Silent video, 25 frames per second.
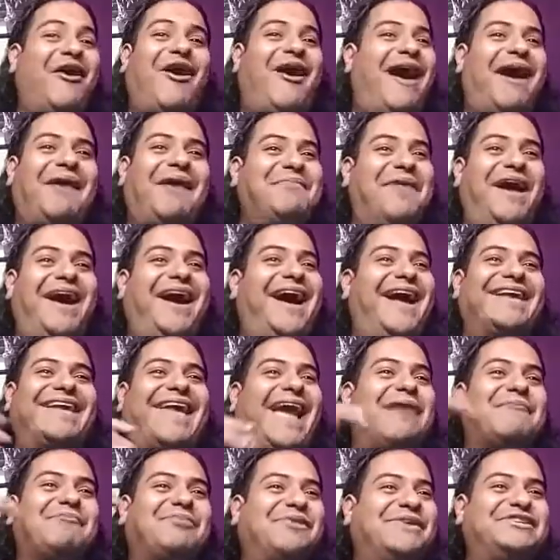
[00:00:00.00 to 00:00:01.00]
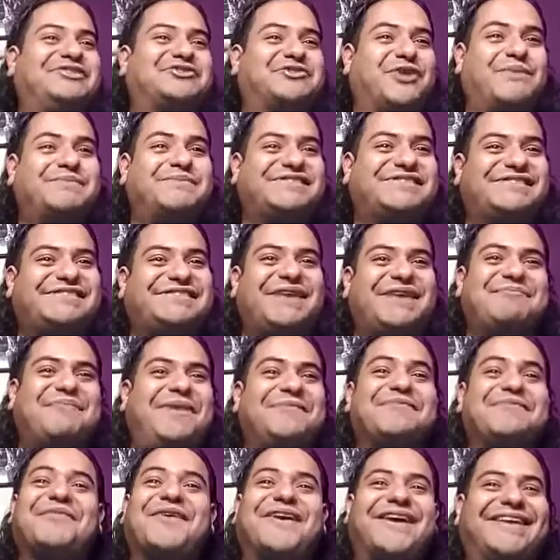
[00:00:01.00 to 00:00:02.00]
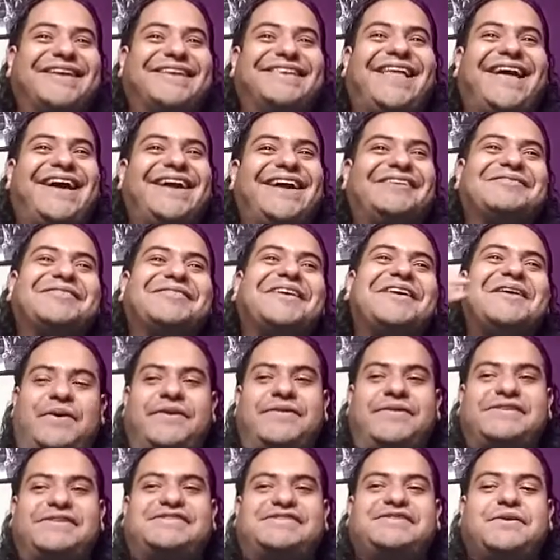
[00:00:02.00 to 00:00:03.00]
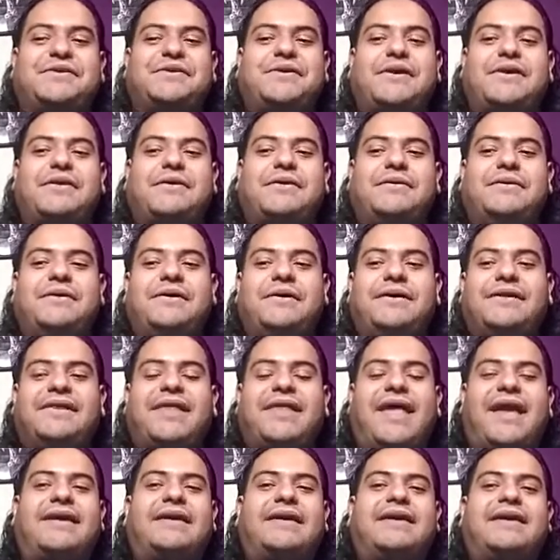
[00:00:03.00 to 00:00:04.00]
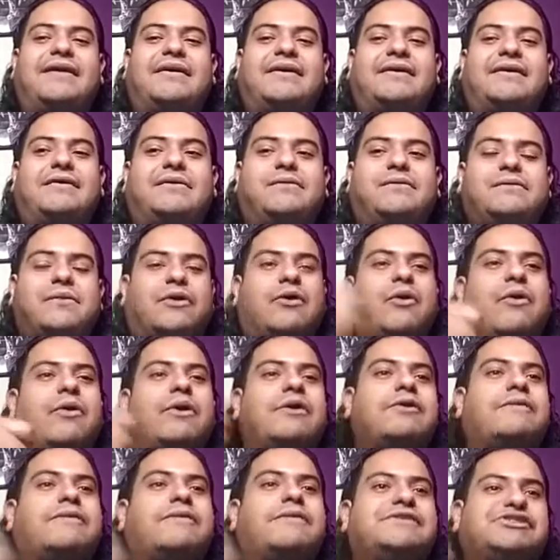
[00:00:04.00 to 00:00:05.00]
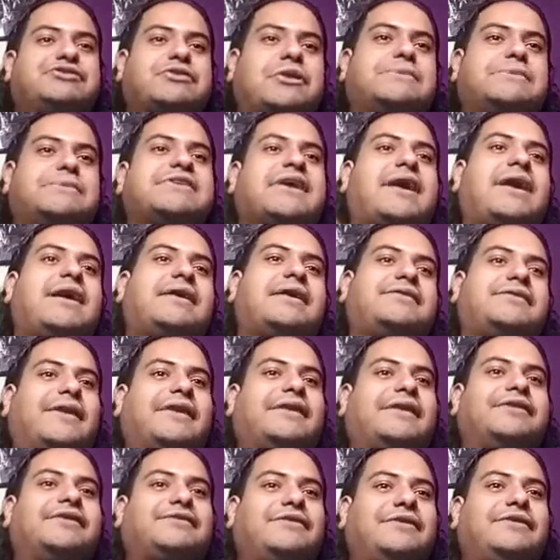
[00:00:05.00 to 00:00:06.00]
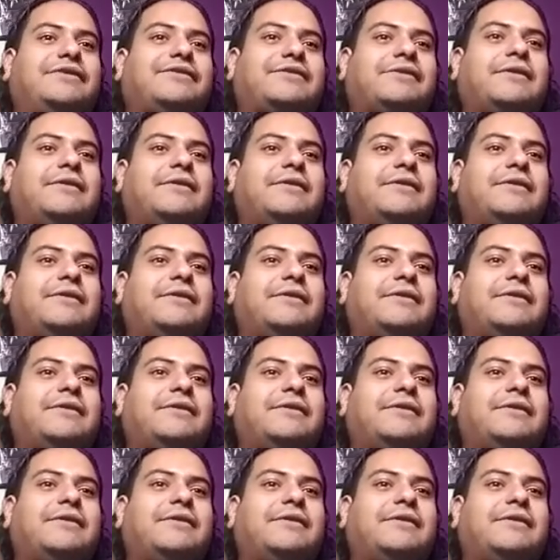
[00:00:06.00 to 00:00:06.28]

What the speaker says: all. I can't play drums to save my fucking life. We're in the studio, like we're going over his drum tracks, like listening to